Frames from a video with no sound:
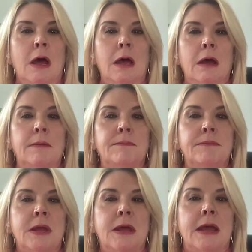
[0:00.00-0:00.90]
And
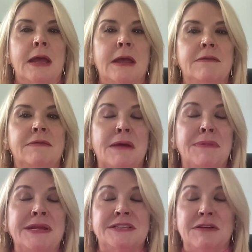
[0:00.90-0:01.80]
that
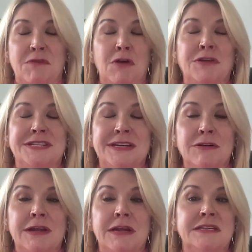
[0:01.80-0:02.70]
means that
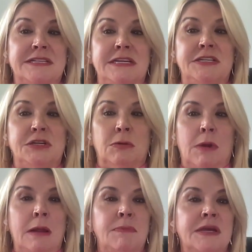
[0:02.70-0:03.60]
volunteering is easier,
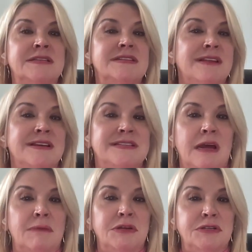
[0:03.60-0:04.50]
right? Because it's less
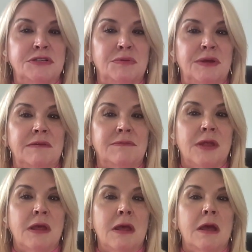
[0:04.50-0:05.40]
time-consuming.
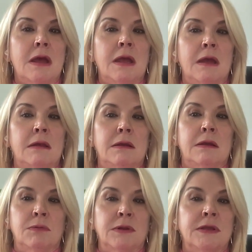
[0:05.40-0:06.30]
And
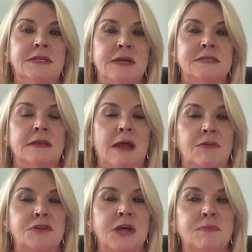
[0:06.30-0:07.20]
it really does allow
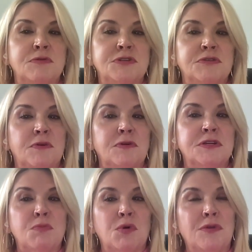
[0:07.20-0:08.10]
the chapters to
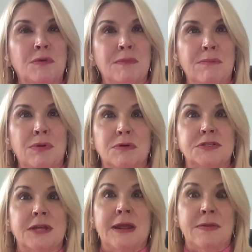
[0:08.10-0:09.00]
focus more on their
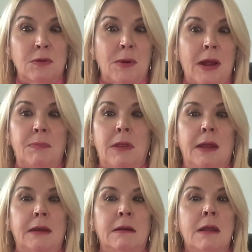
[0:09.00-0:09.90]
members and their
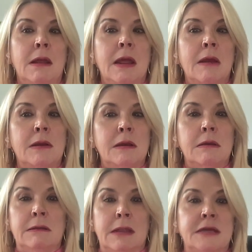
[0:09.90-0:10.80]
pipeline, and
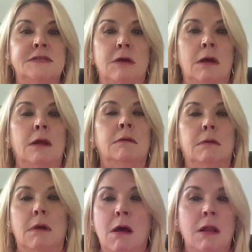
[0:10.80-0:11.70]
less on
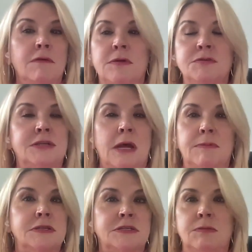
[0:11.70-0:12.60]
all of those
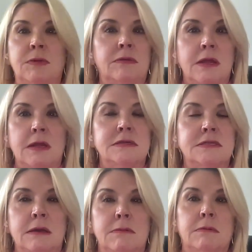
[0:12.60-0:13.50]
time-consuming
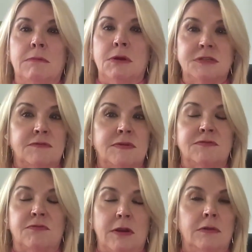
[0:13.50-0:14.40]
things that most of
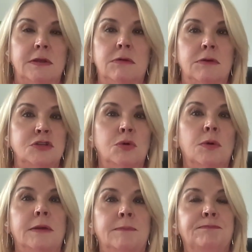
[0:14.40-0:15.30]
us, frankly, don't
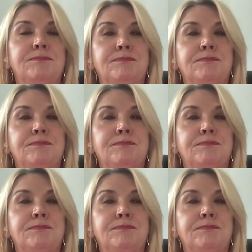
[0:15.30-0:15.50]
enjoy.